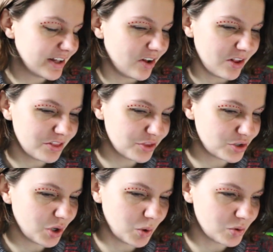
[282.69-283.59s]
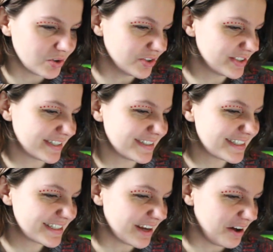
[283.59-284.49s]
all the totals and
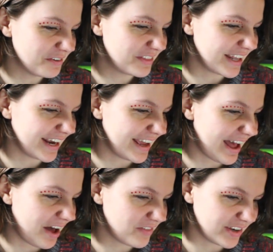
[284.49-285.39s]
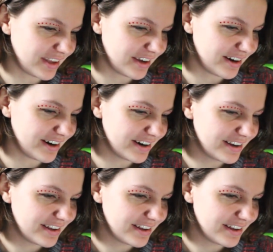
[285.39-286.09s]
stuff that I have in here.